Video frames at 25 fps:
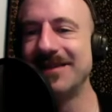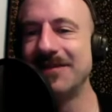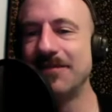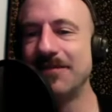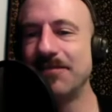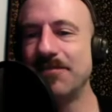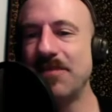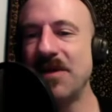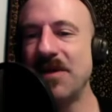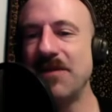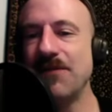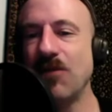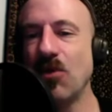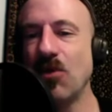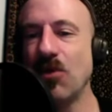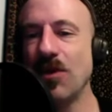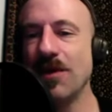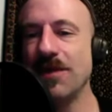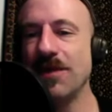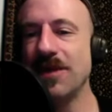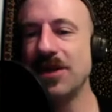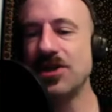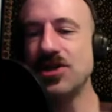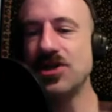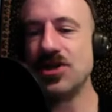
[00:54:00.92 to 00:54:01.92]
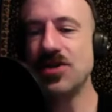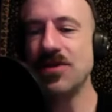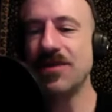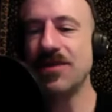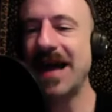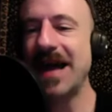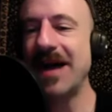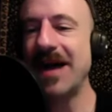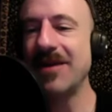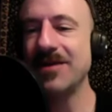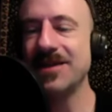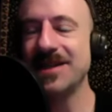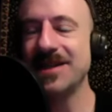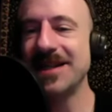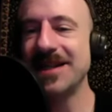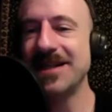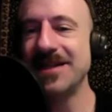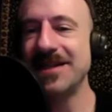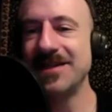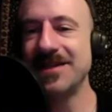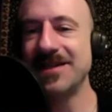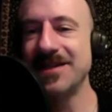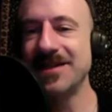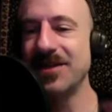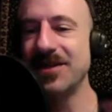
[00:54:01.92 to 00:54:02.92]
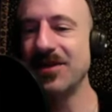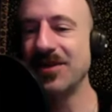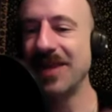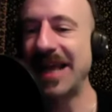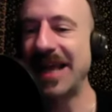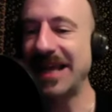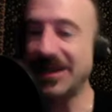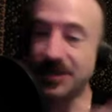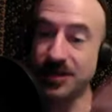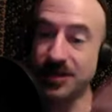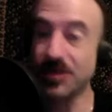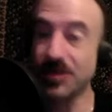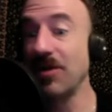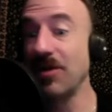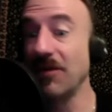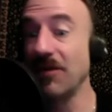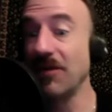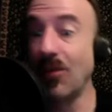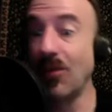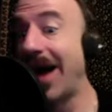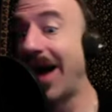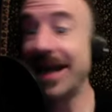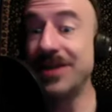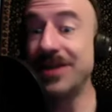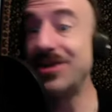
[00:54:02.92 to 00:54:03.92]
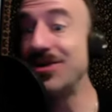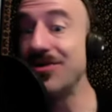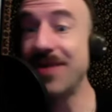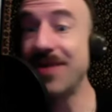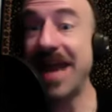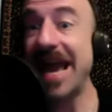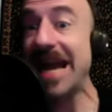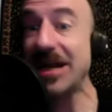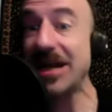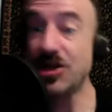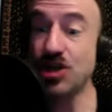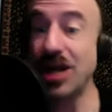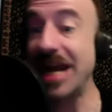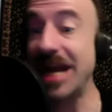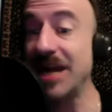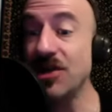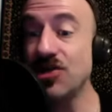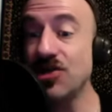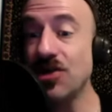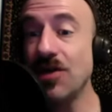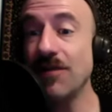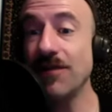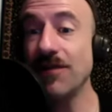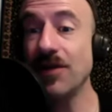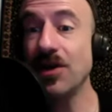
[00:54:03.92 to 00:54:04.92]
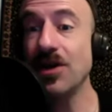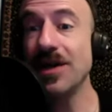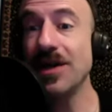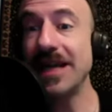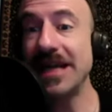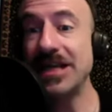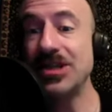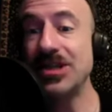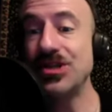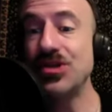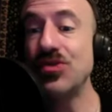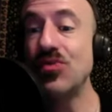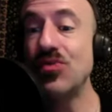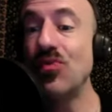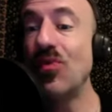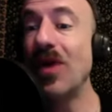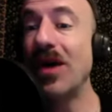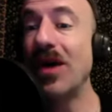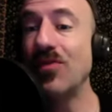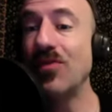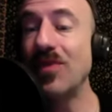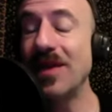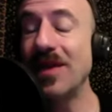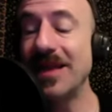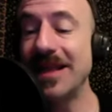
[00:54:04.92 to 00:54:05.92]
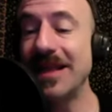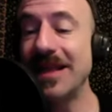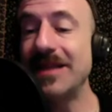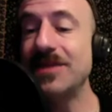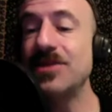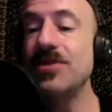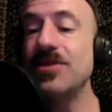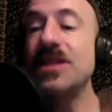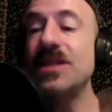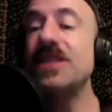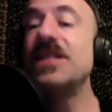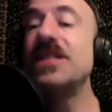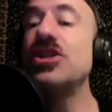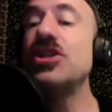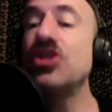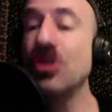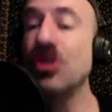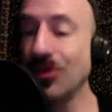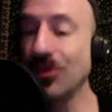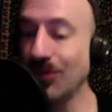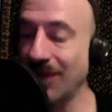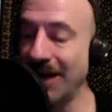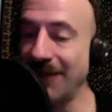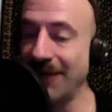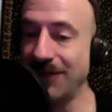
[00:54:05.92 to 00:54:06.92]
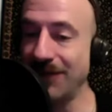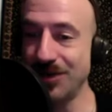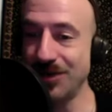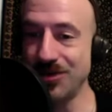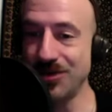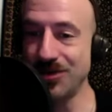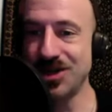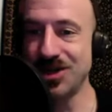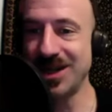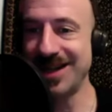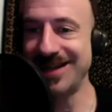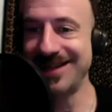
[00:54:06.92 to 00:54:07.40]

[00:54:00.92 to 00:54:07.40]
before the 2000 the like sort of y2k changeover into what we into the digital revolution